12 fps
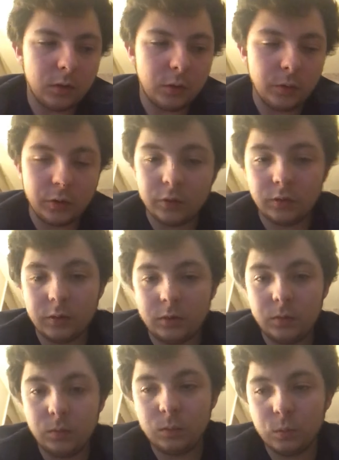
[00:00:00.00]

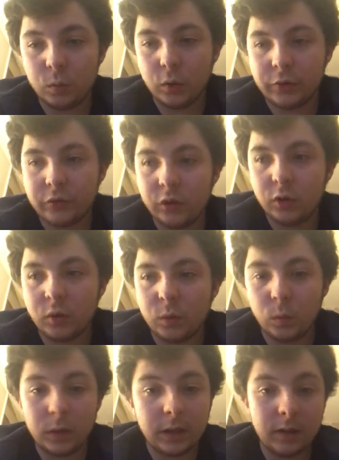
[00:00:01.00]
who works at
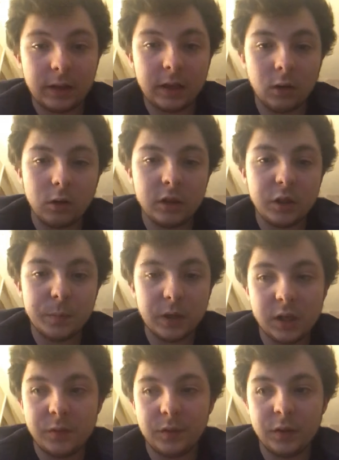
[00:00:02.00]
Wigan and Lee College,
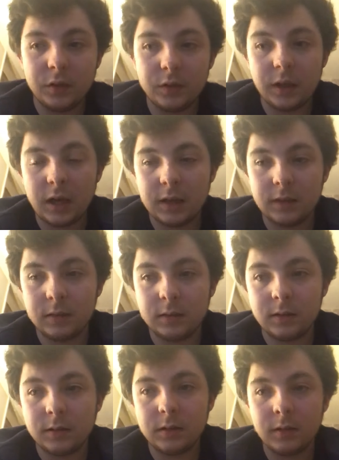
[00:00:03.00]
Pagefield,
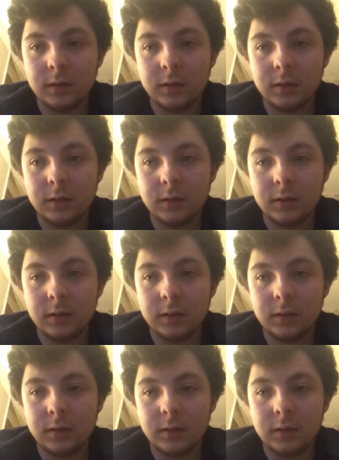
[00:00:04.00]
and